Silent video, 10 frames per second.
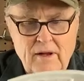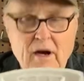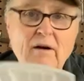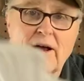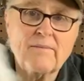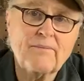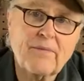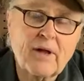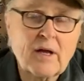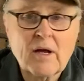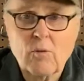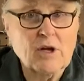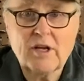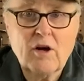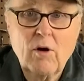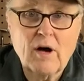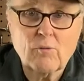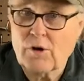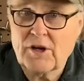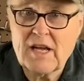All right, we're going to go
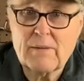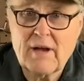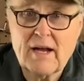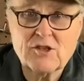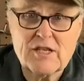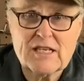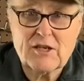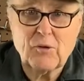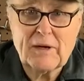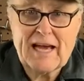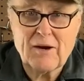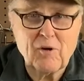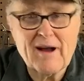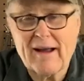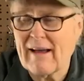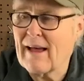on. We're going to keep casting these till we get them right,